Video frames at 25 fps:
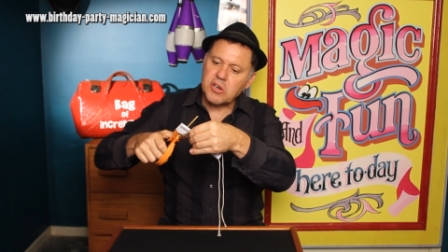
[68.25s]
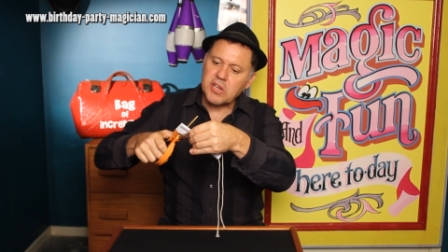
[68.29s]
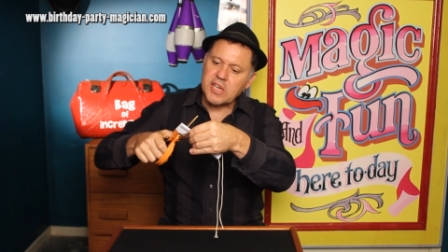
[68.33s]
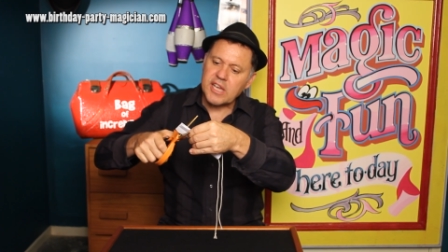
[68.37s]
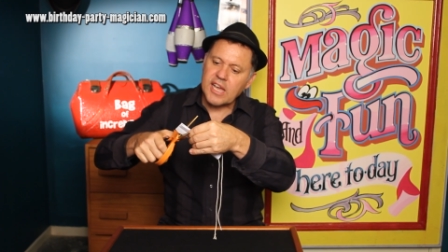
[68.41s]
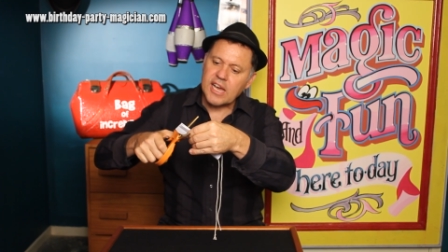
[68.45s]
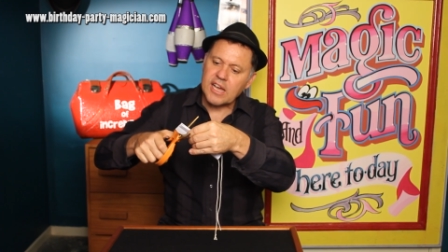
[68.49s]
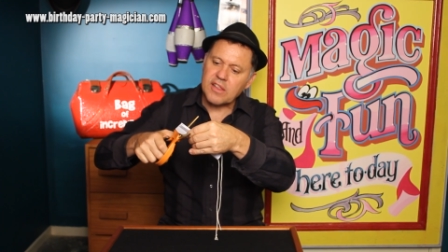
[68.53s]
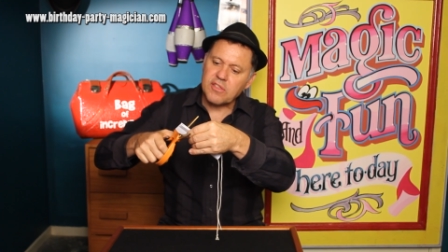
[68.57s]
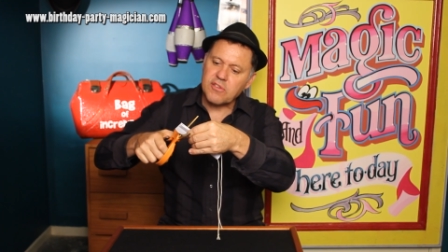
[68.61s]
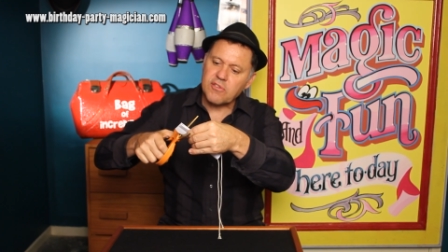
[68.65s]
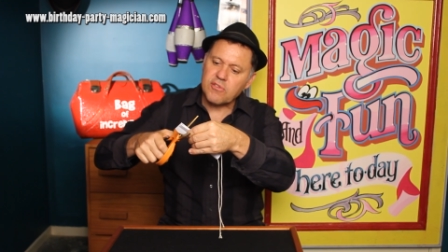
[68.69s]
to
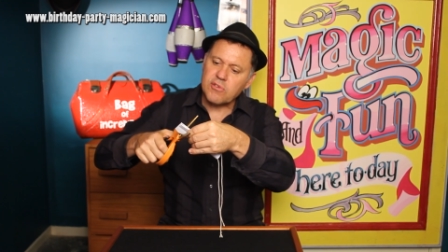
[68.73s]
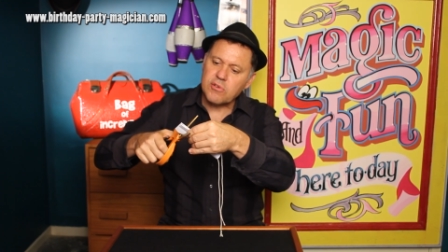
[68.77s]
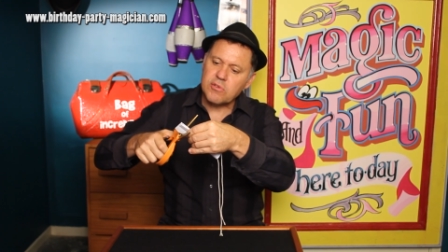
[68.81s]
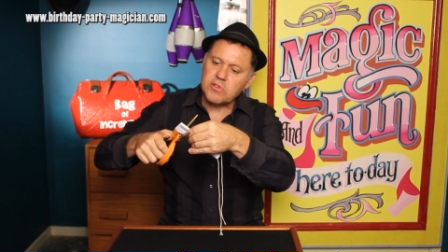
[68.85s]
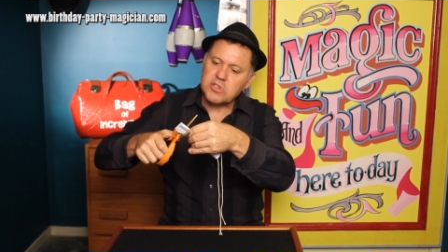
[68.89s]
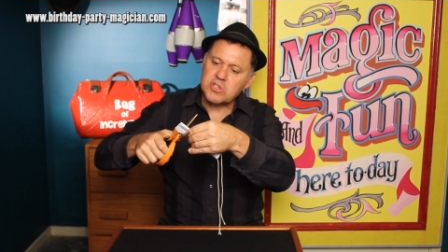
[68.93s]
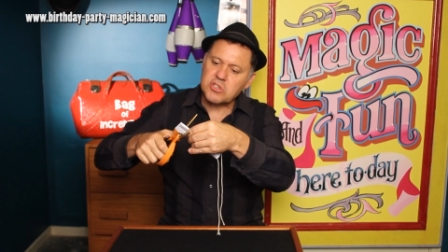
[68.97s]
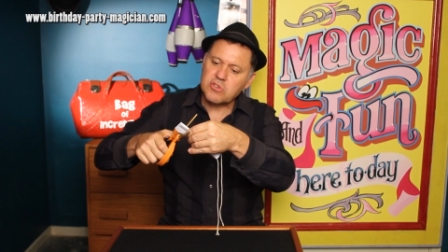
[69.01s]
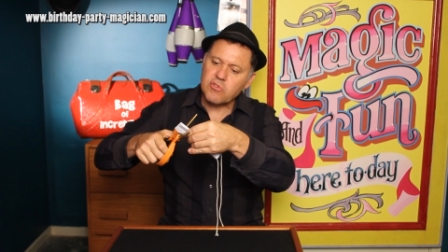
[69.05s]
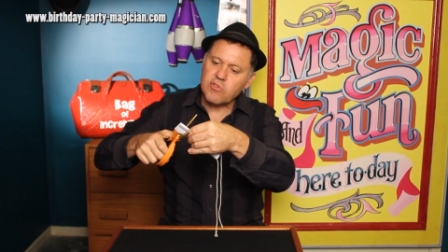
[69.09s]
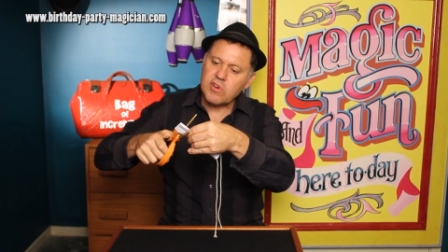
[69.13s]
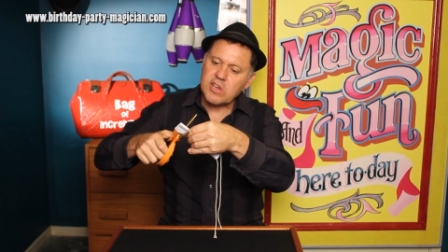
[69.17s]
cut through
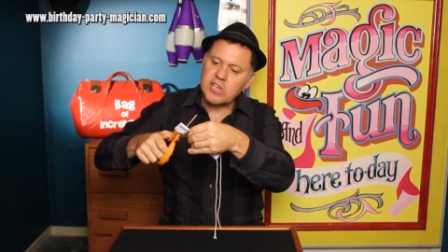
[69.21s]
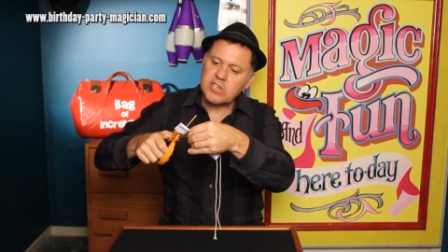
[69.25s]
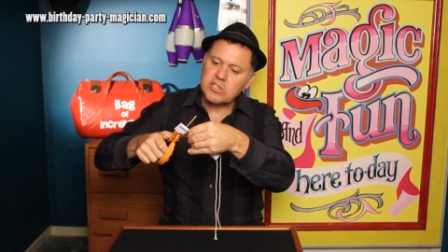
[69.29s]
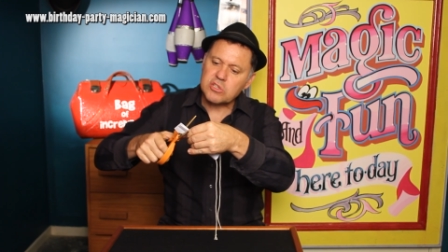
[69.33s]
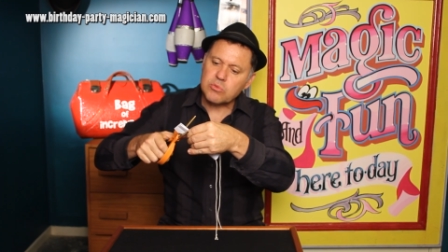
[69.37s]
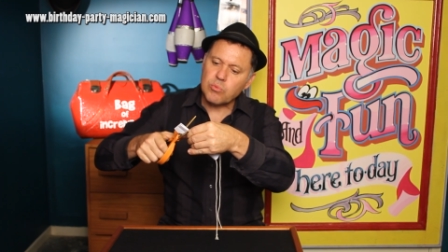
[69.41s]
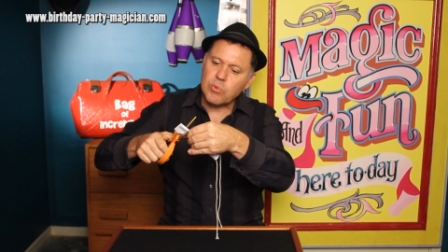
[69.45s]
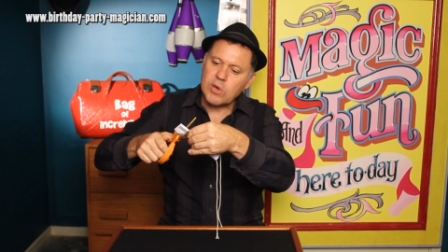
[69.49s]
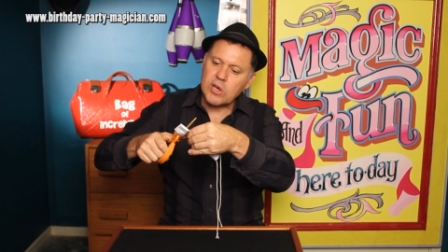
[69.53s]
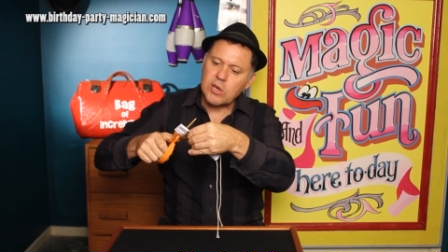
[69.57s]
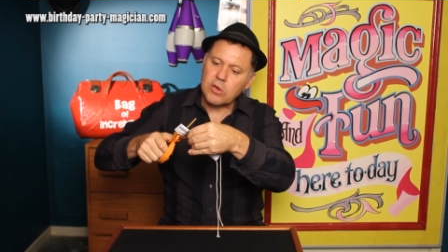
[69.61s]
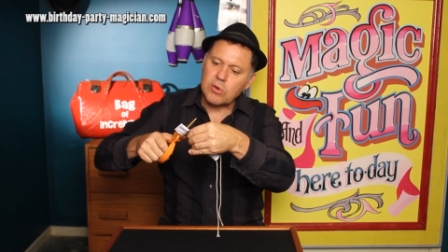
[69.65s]
the string
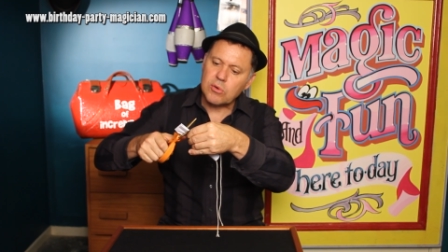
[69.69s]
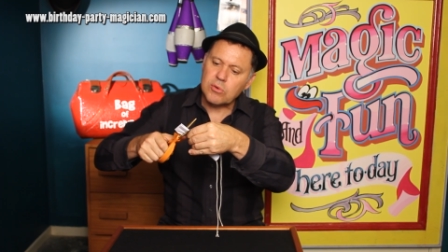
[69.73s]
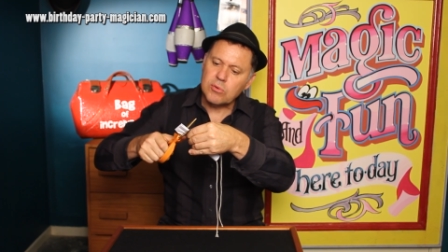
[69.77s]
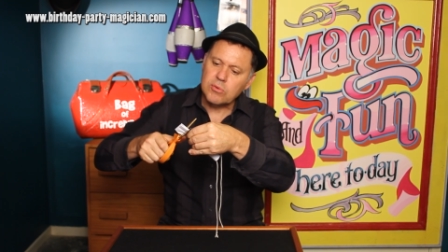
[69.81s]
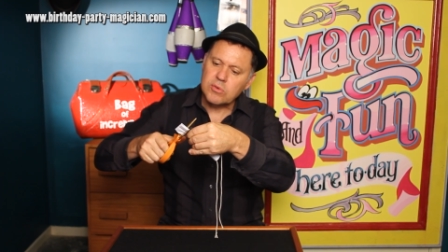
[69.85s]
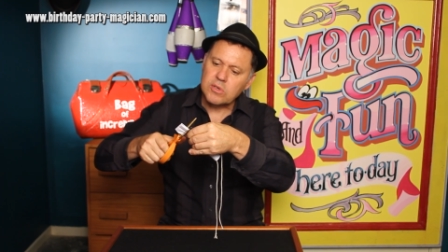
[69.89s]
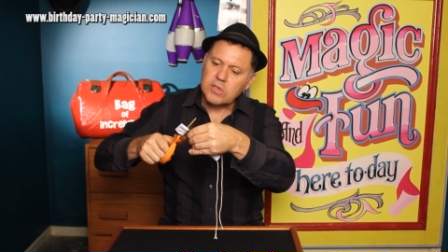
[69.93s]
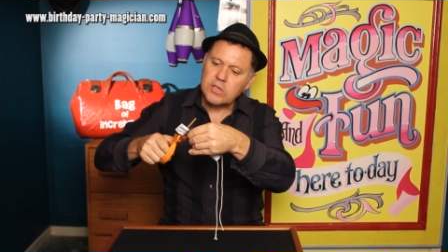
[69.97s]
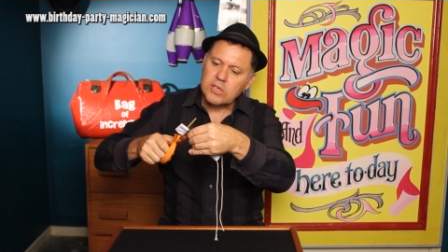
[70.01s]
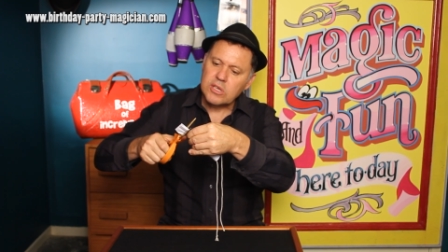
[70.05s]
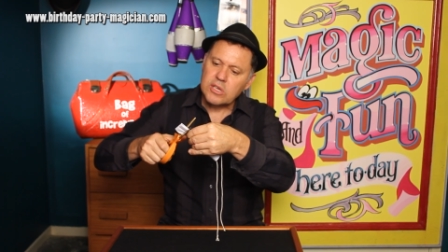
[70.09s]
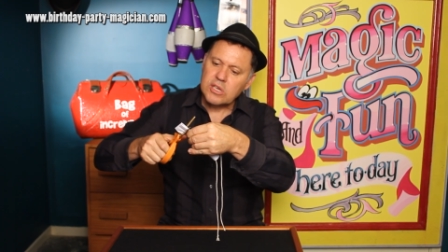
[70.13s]
as
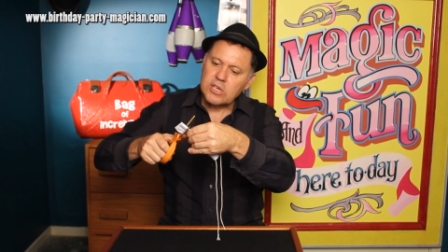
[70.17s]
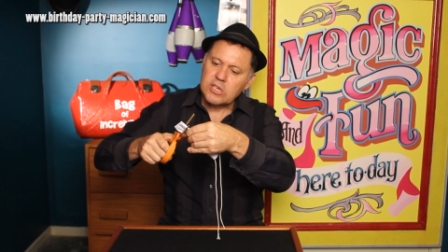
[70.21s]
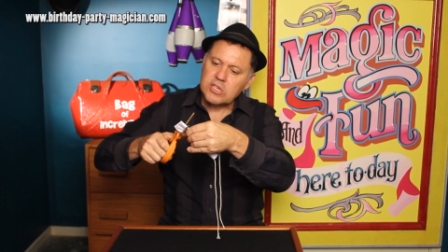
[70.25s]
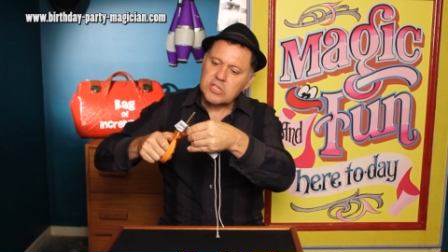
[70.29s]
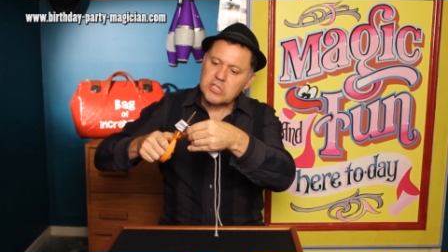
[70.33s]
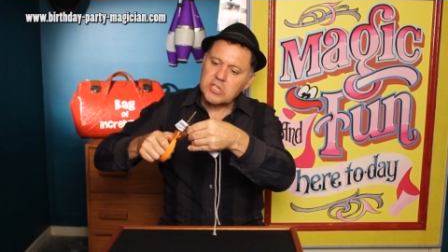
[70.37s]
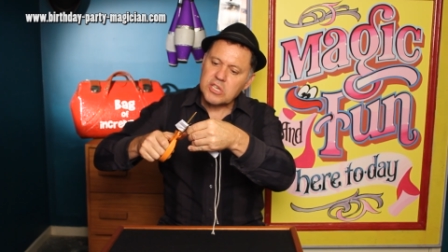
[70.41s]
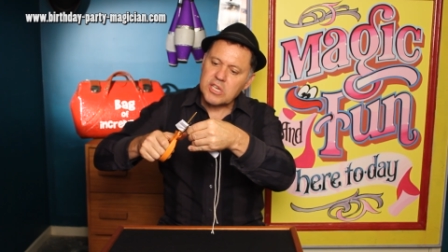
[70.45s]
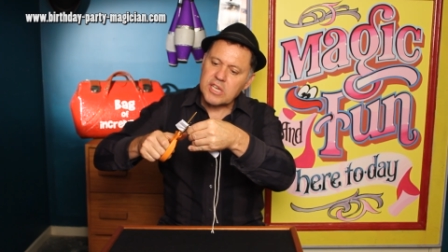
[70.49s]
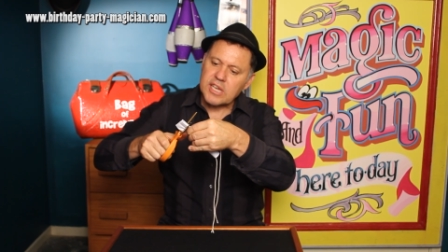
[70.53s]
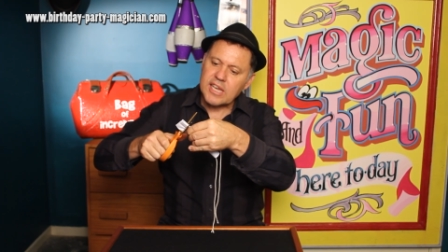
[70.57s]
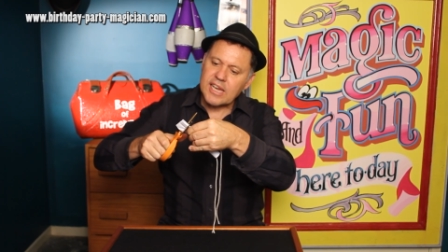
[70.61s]
well
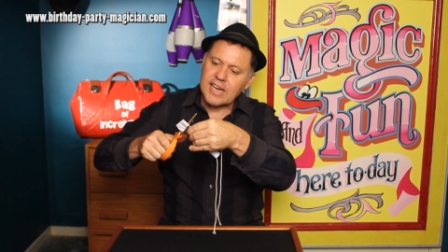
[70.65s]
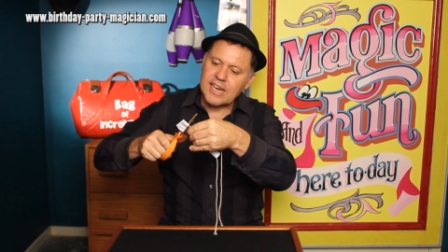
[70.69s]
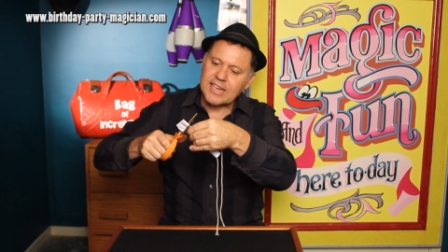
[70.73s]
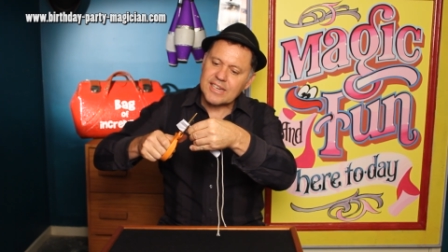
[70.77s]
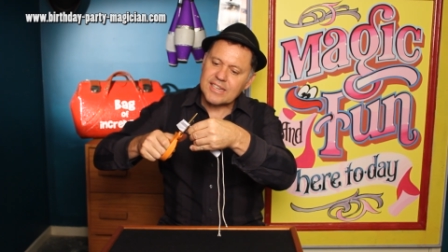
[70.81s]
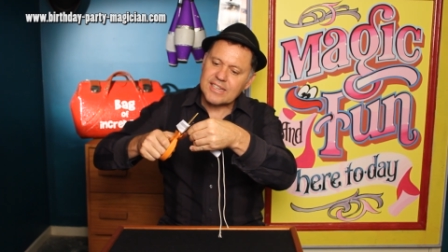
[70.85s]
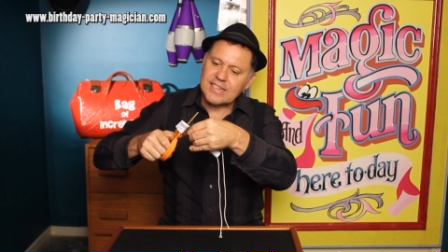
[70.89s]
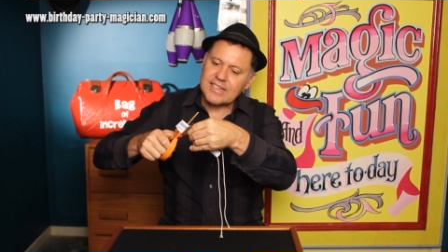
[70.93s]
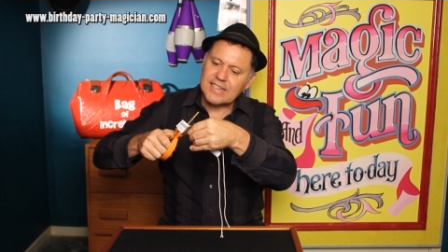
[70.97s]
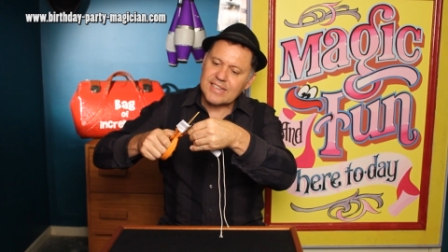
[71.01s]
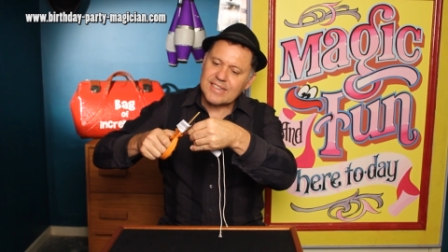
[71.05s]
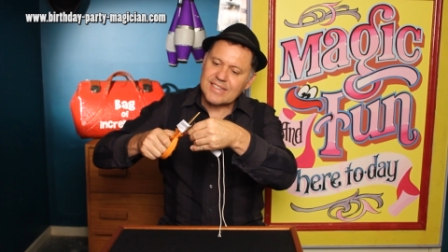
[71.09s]
so you
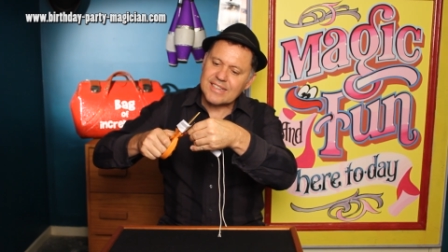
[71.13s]
cut